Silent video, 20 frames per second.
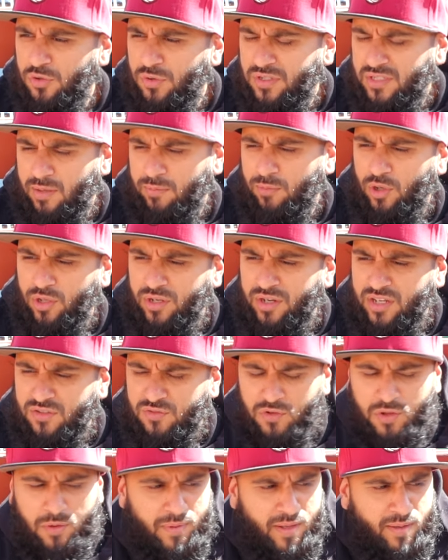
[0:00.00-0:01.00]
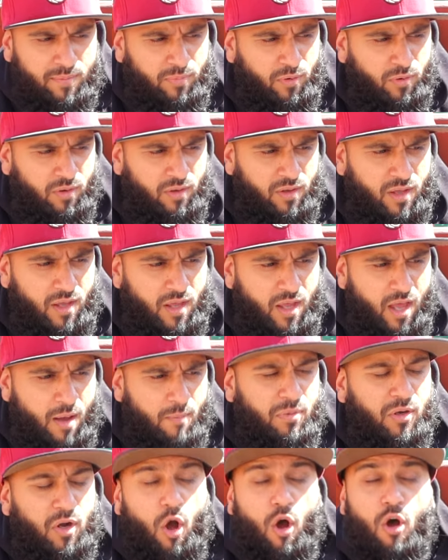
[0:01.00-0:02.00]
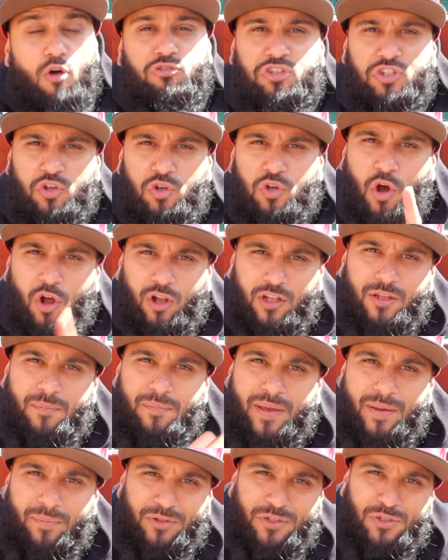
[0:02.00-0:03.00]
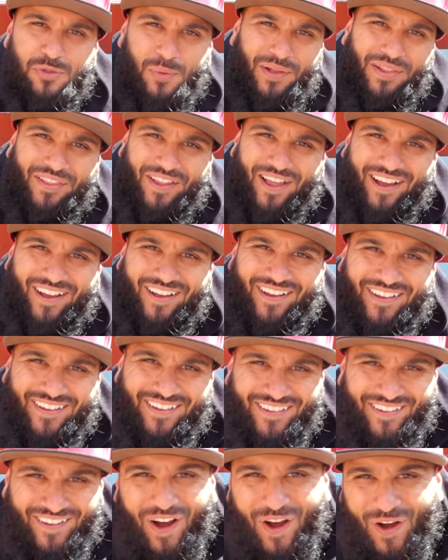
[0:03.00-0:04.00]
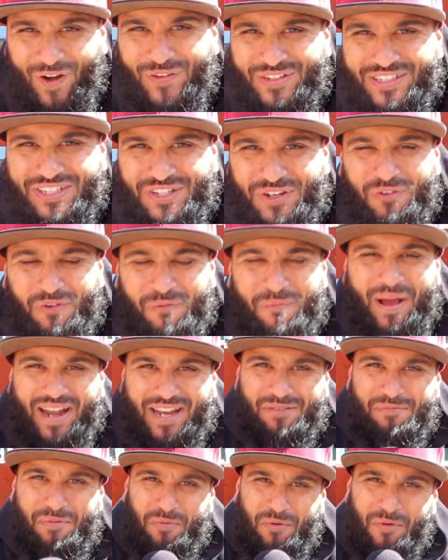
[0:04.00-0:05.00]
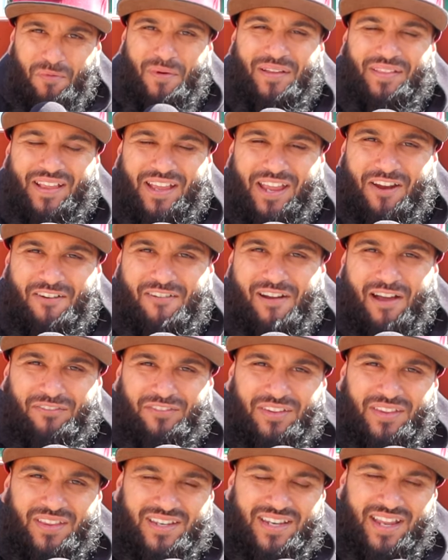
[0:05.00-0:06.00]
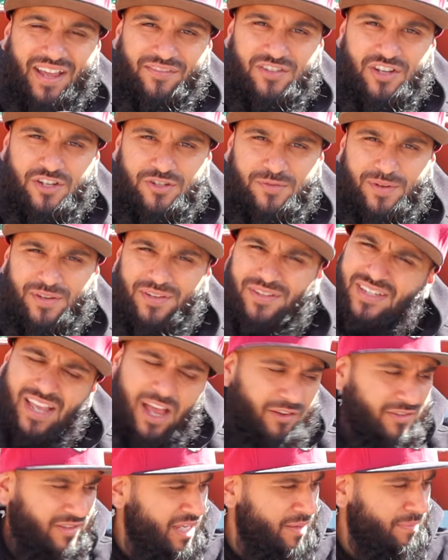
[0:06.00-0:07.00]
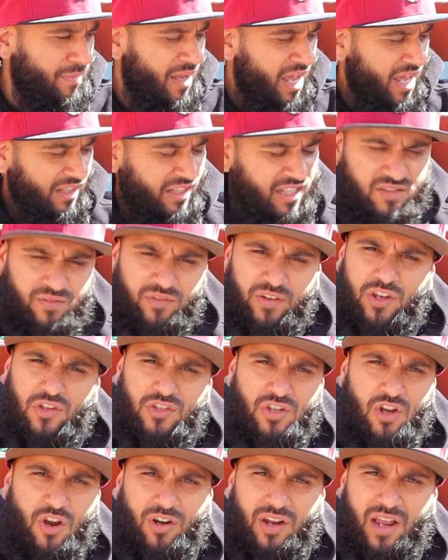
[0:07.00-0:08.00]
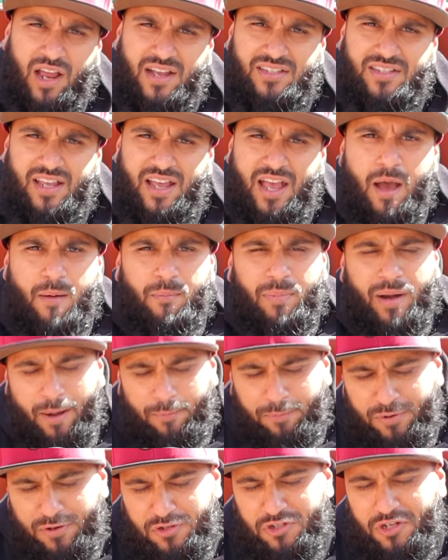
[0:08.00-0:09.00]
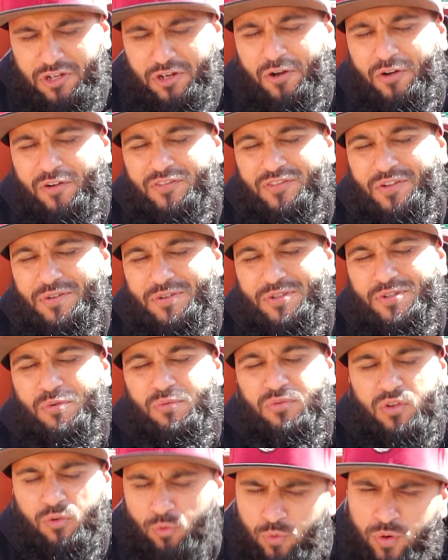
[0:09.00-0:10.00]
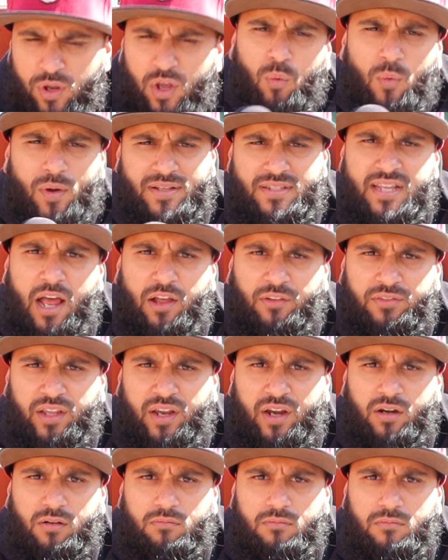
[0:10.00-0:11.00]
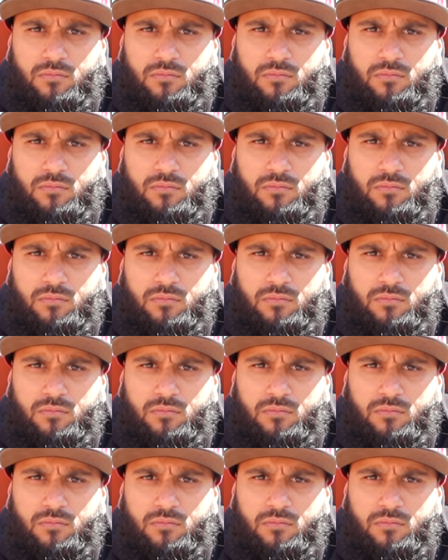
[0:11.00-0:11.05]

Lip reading: doing some goodness for the people, but also calling people to Allah. Also reminding people about the hereafter and the Day of Judgment. You see how deep these videos are, guys? But I appreciate all of those who, the real ones out there.